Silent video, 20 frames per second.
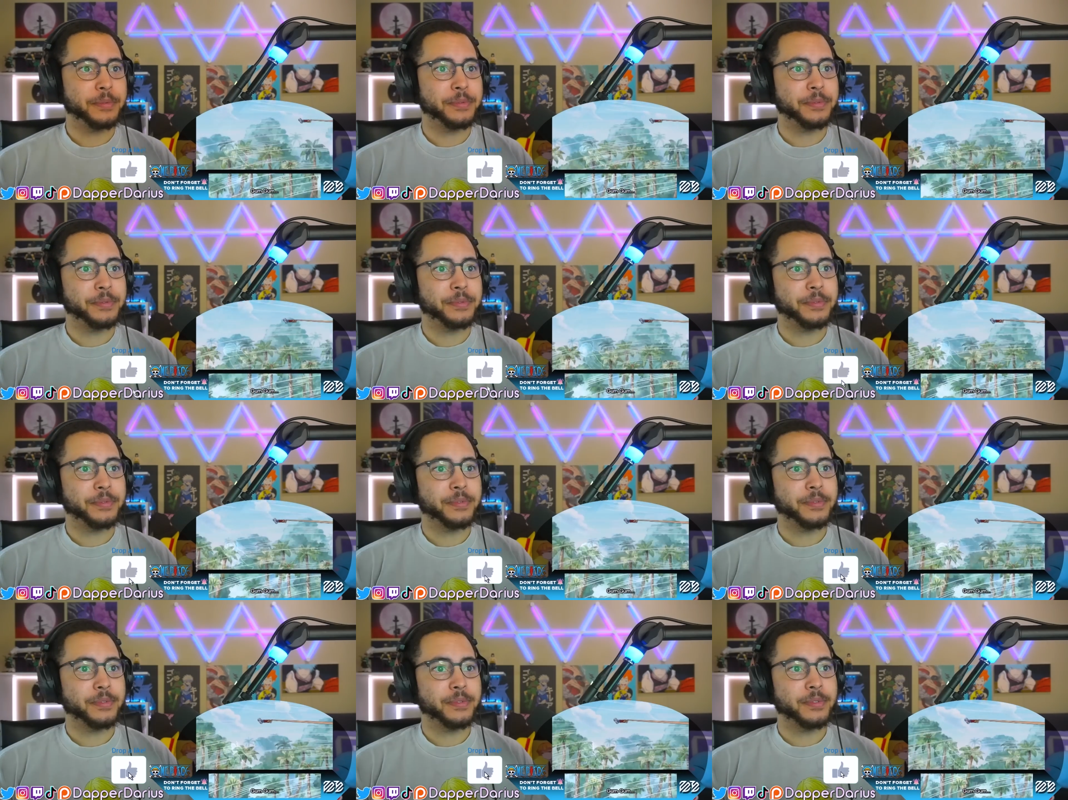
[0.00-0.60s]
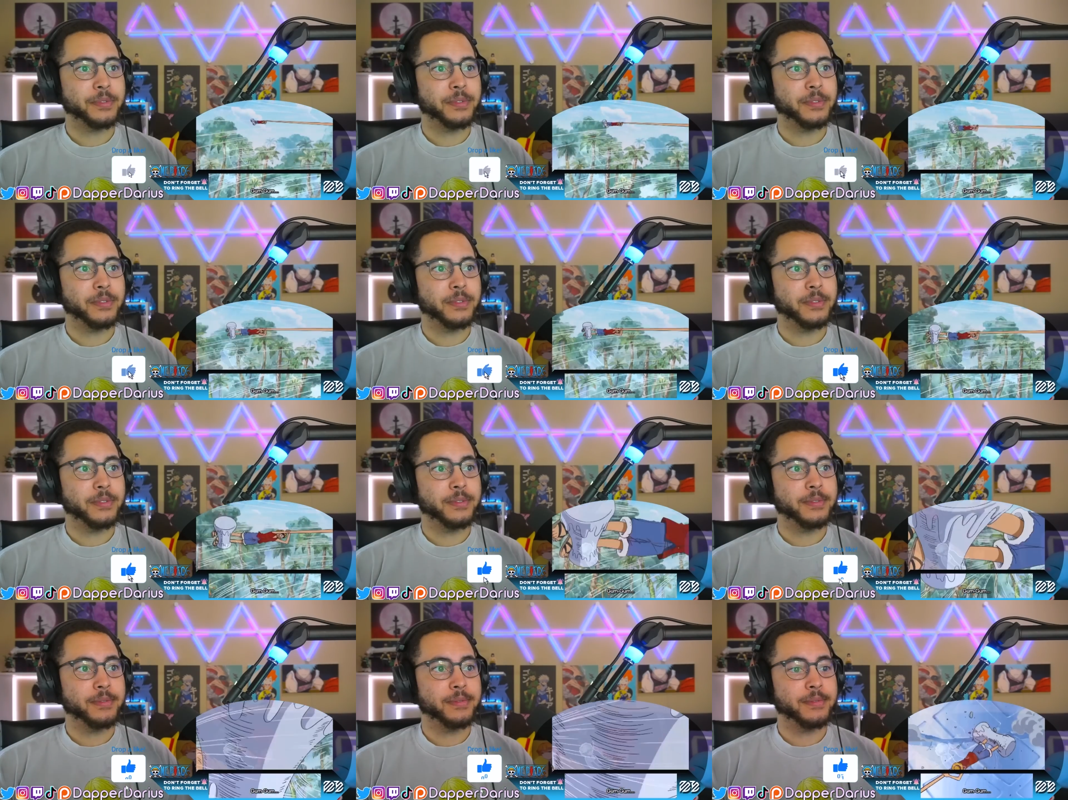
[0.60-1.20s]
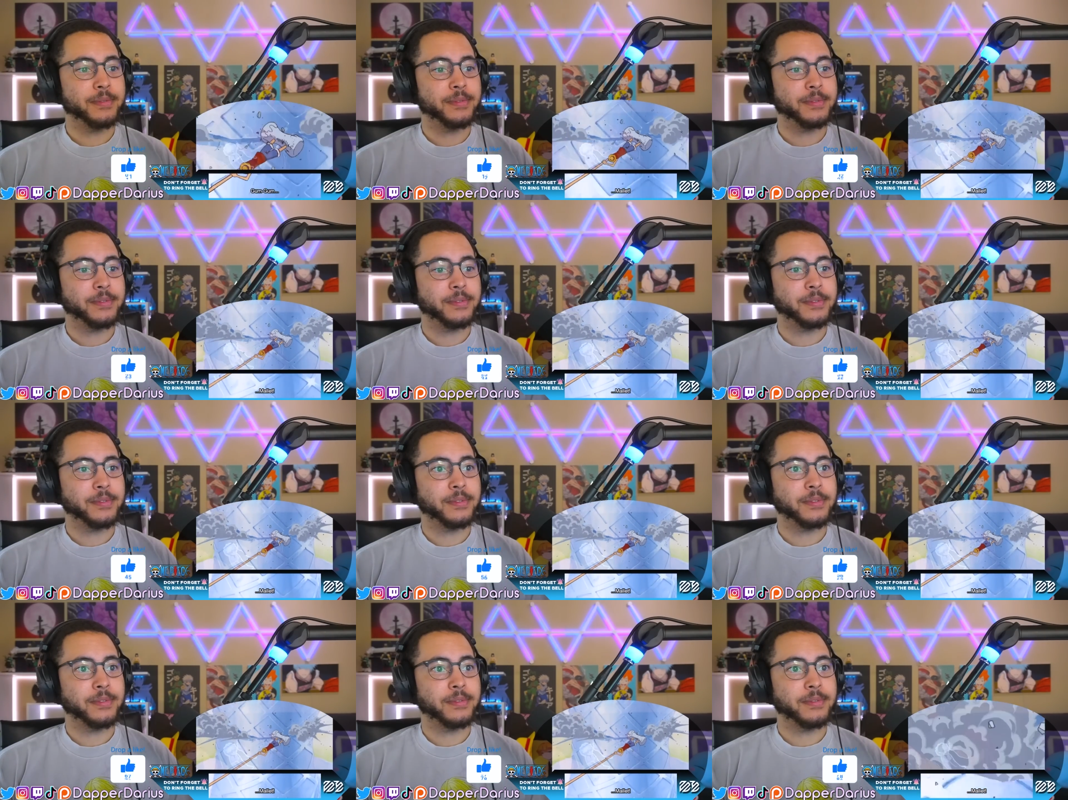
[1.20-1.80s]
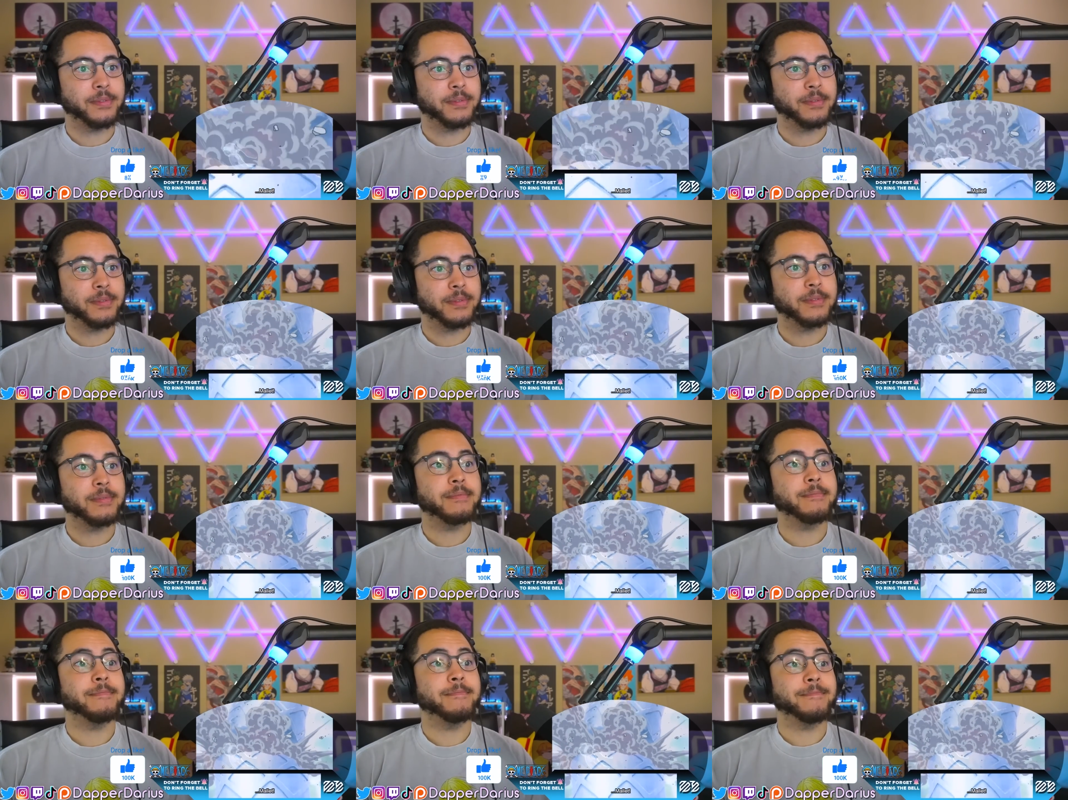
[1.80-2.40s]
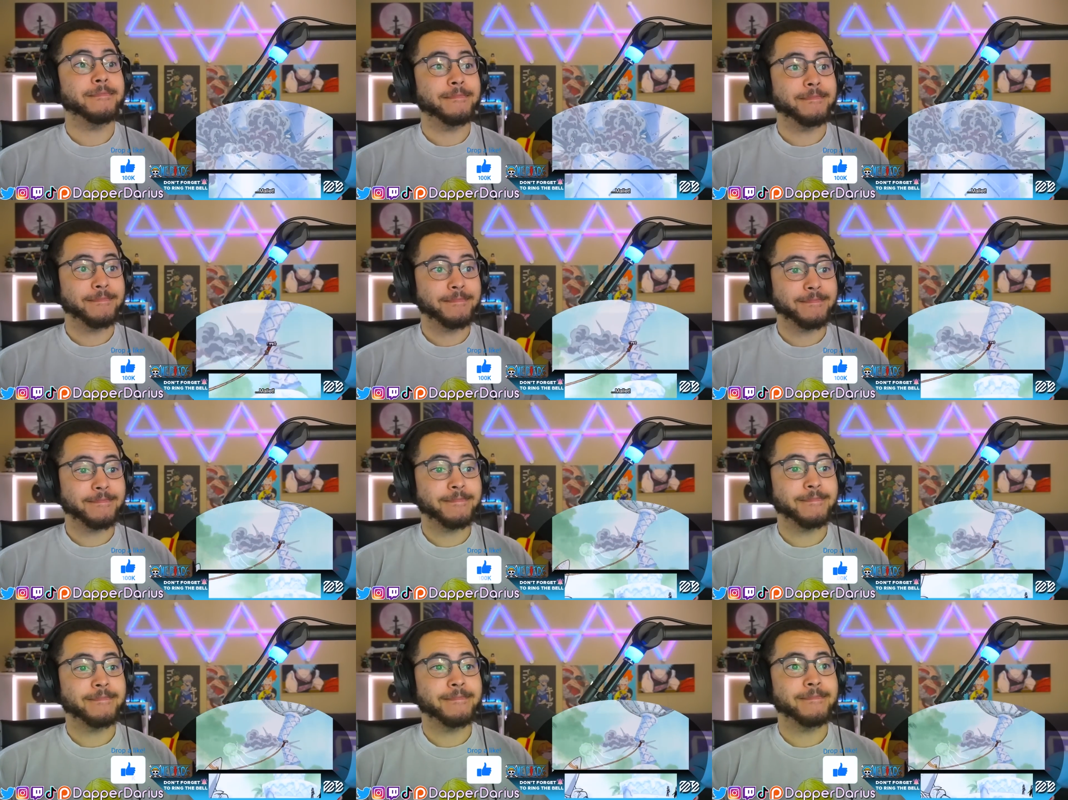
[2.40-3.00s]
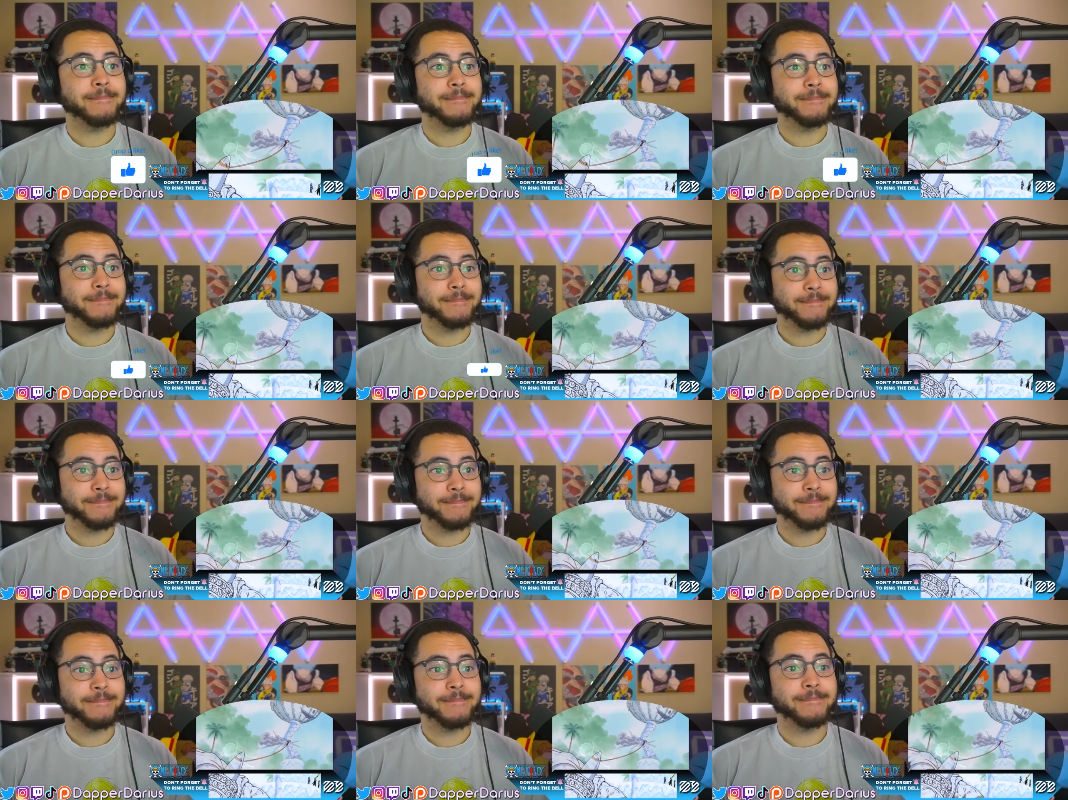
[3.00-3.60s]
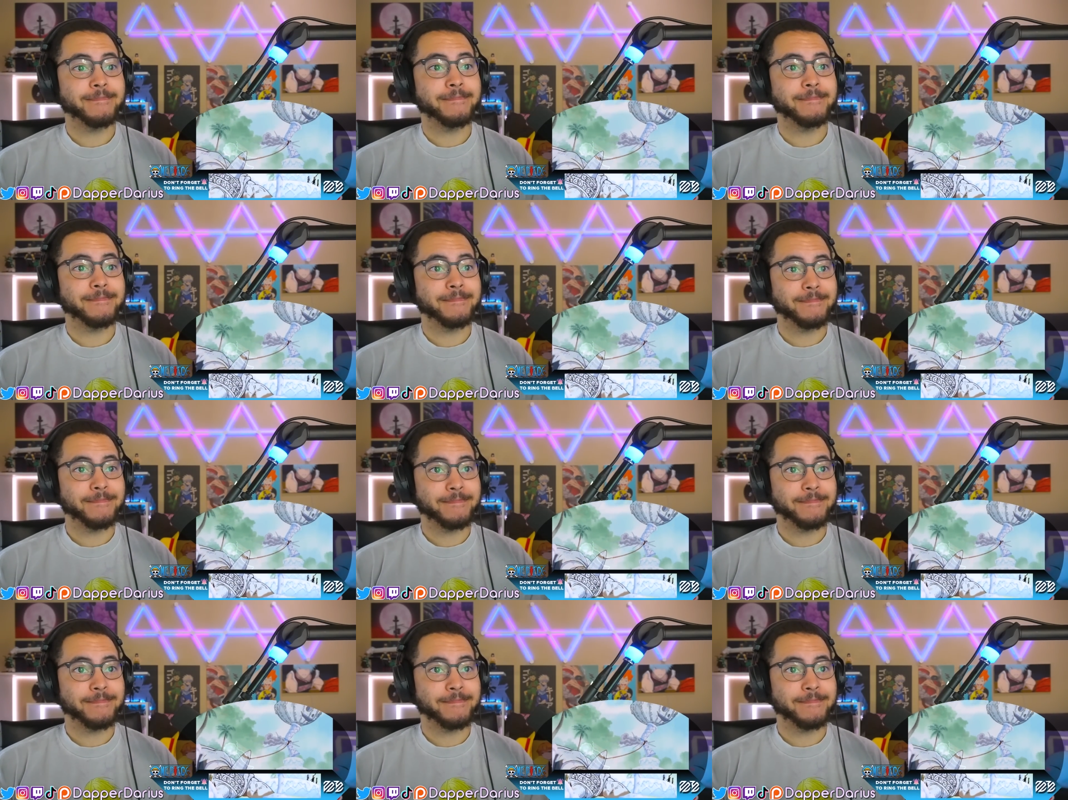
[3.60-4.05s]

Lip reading: (silence)